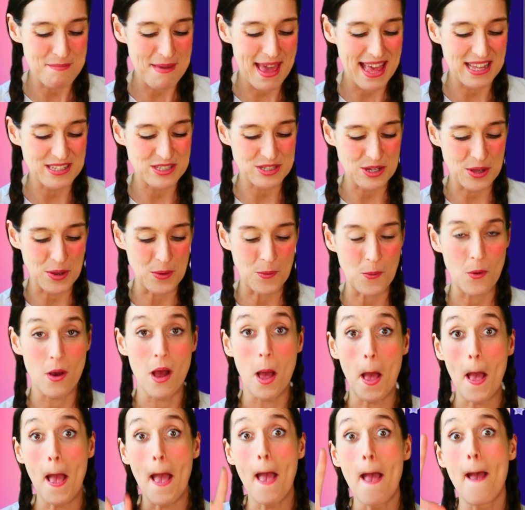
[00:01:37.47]

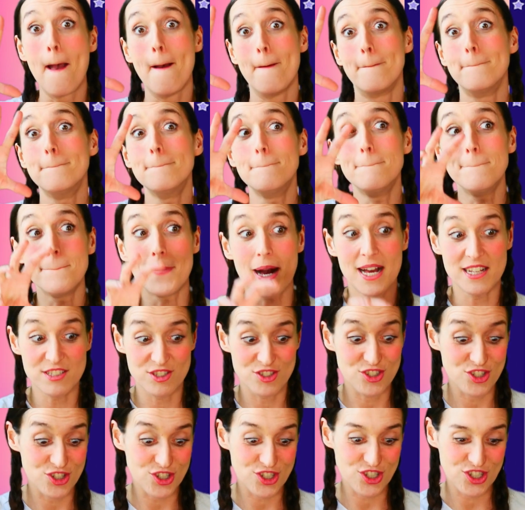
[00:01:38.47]
meadow.
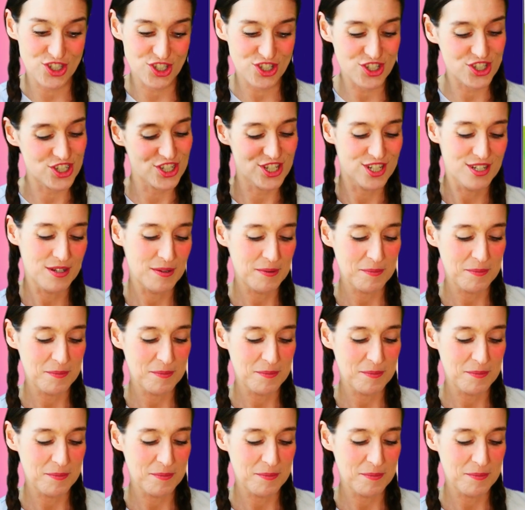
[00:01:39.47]
Munch!